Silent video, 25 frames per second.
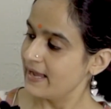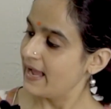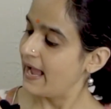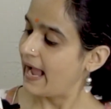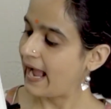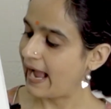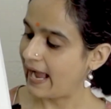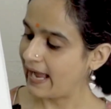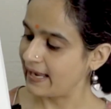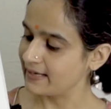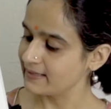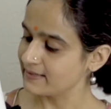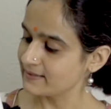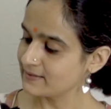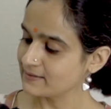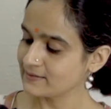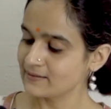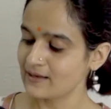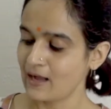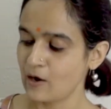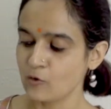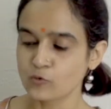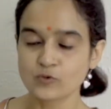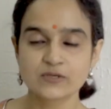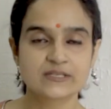and
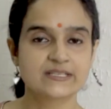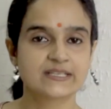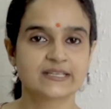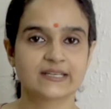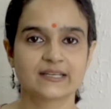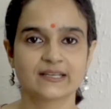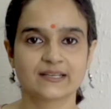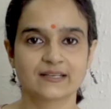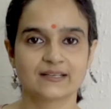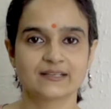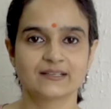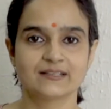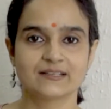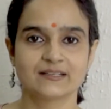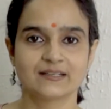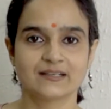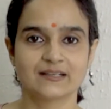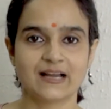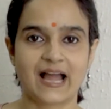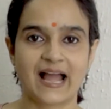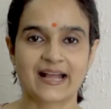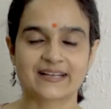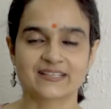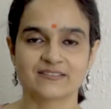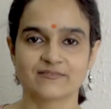counting
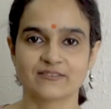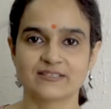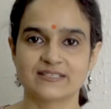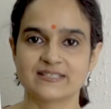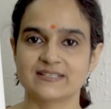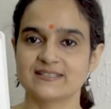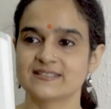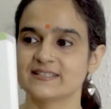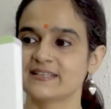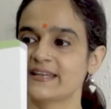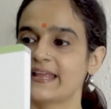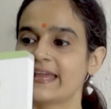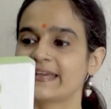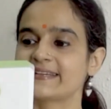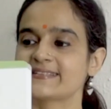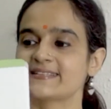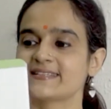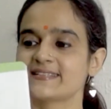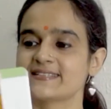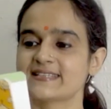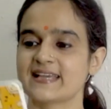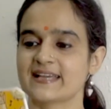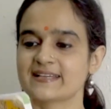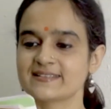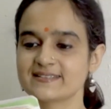activities and
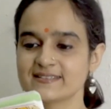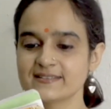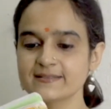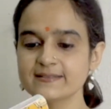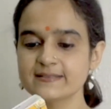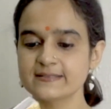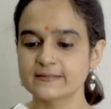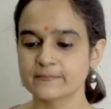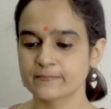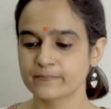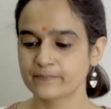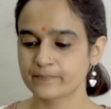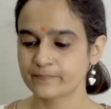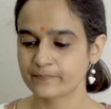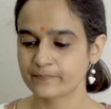exercises.